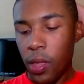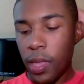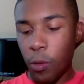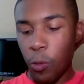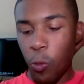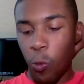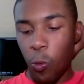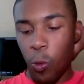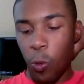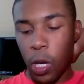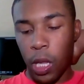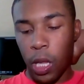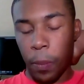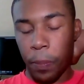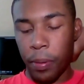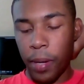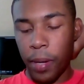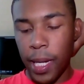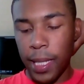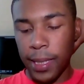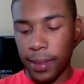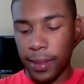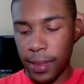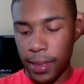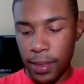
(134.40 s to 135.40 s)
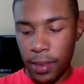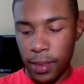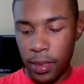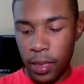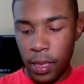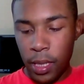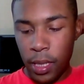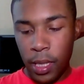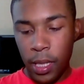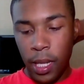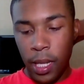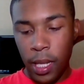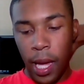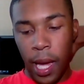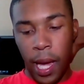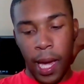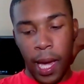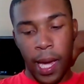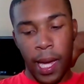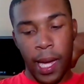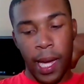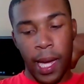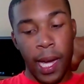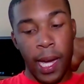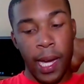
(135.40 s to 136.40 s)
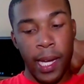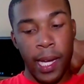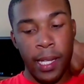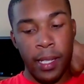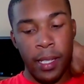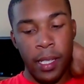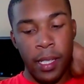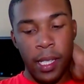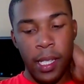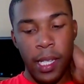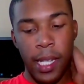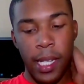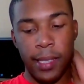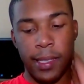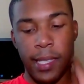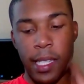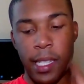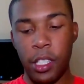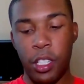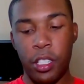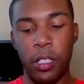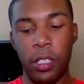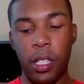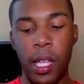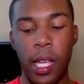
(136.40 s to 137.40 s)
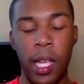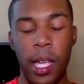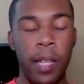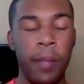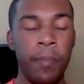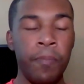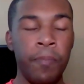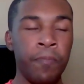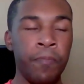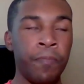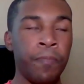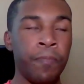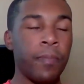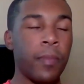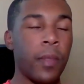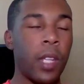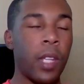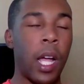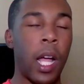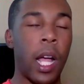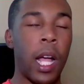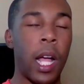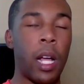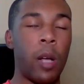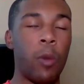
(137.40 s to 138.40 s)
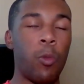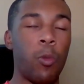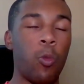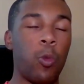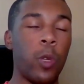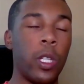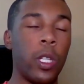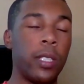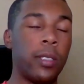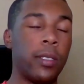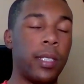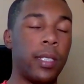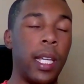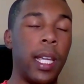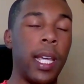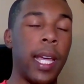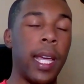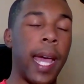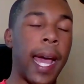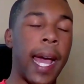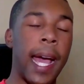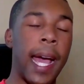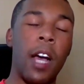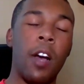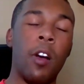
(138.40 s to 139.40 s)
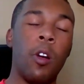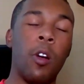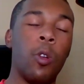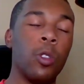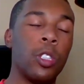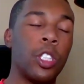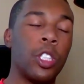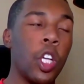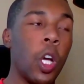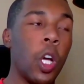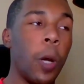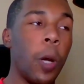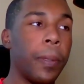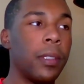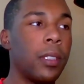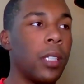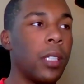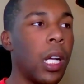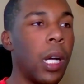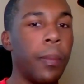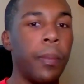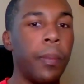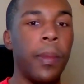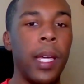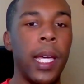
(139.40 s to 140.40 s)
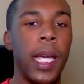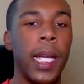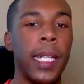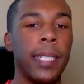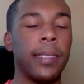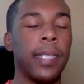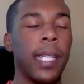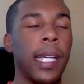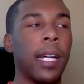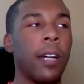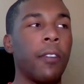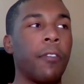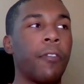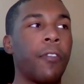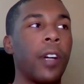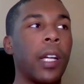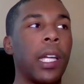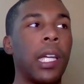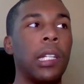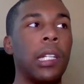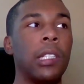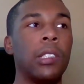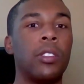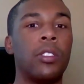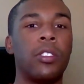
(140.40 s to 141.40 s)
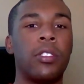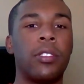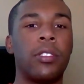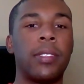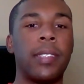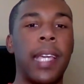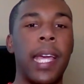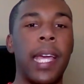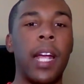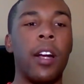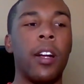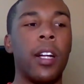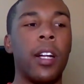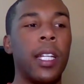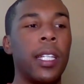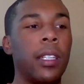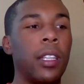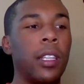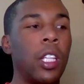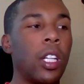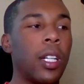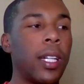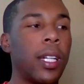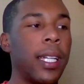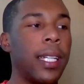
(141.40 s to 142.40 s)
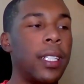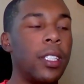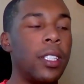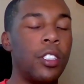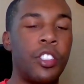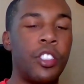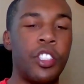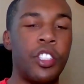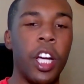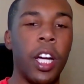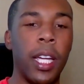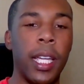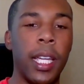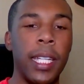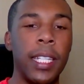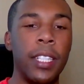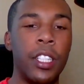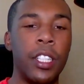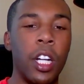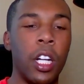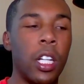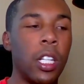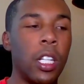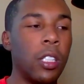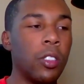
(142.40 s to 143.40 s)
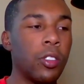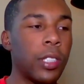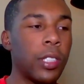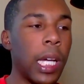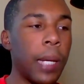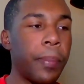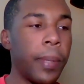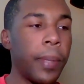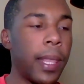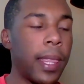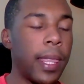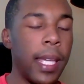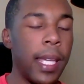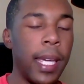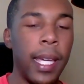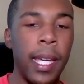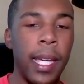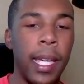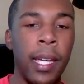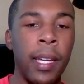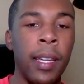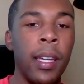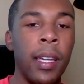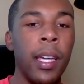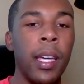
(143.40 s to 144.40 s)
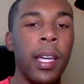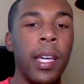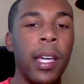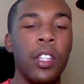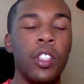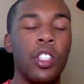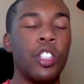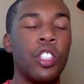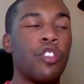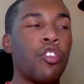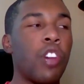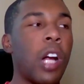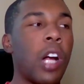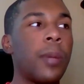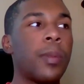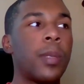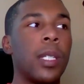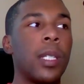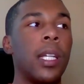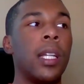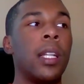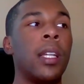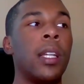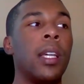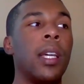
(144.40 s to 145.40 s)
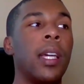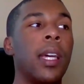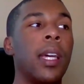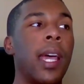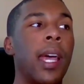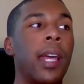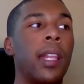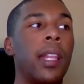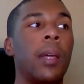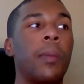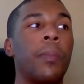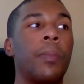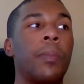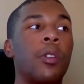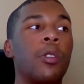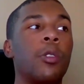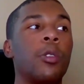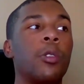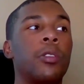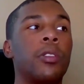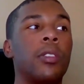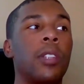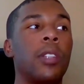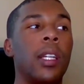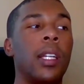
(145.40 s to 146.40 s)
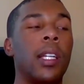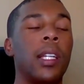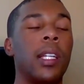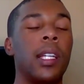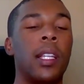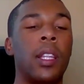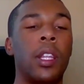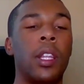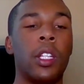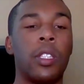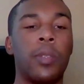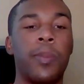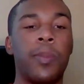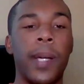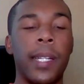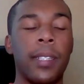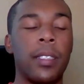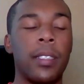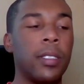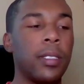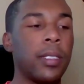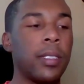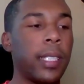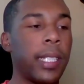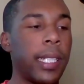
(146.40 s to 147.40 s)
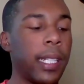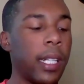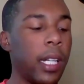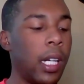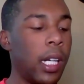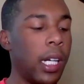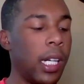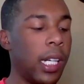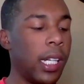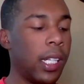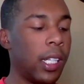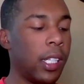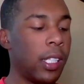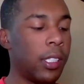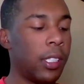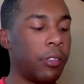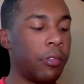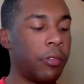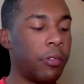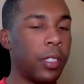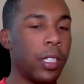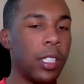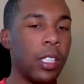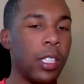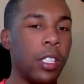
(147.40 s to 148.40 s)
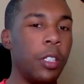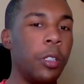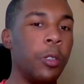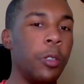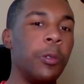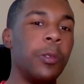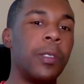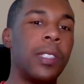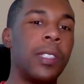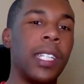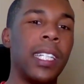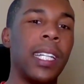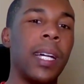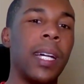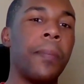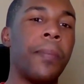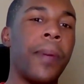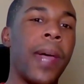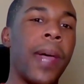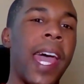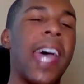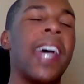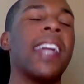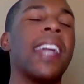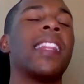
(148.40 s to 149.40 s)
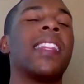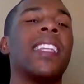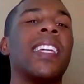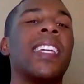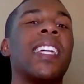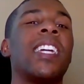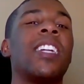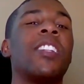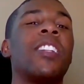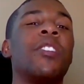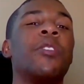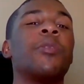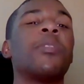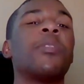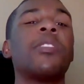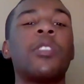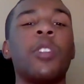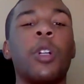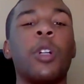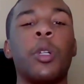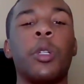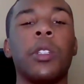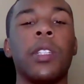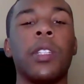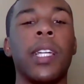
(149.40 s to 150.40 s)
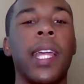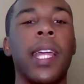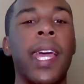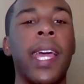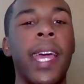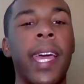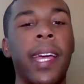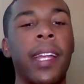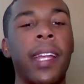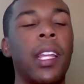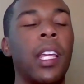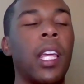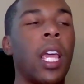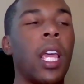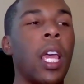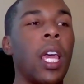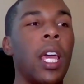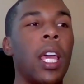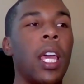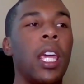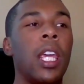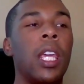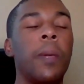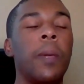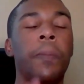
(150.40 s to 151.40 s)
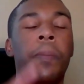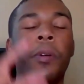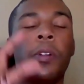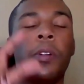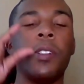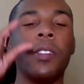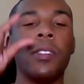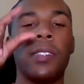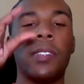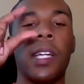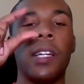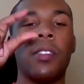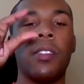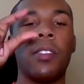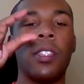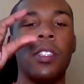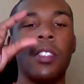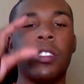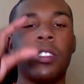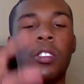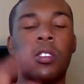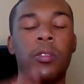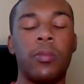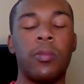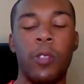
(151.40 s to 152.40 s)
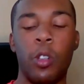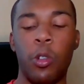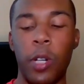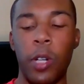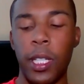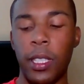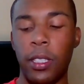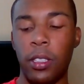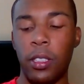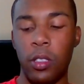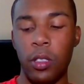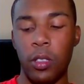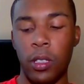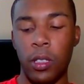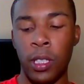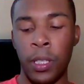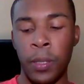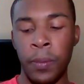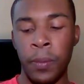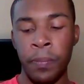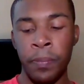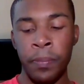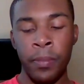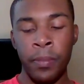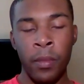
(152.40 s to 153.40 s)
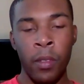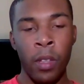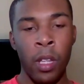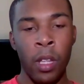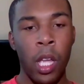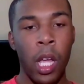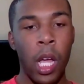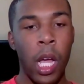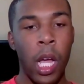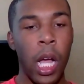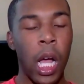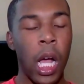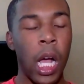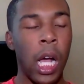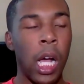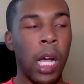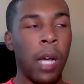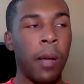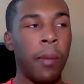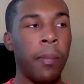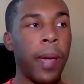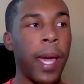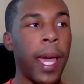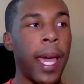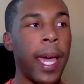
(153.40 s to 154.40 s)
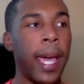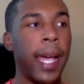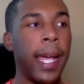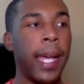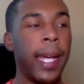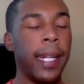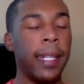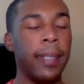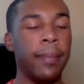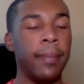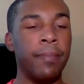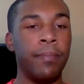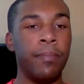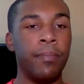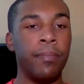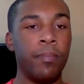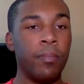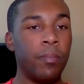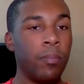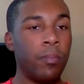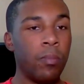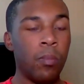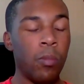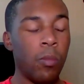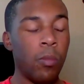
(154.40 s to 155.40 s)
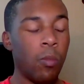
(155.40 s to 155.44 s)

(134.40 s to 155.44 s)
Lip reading: one of the presents, and essentially we see how she opens it up. It's like a freaking scary looking Chucky doll type of thing. She drops it, and then Bruce looks back. She's like, oh, you did a bad thing and you stole it. And he pulls out this crystal, and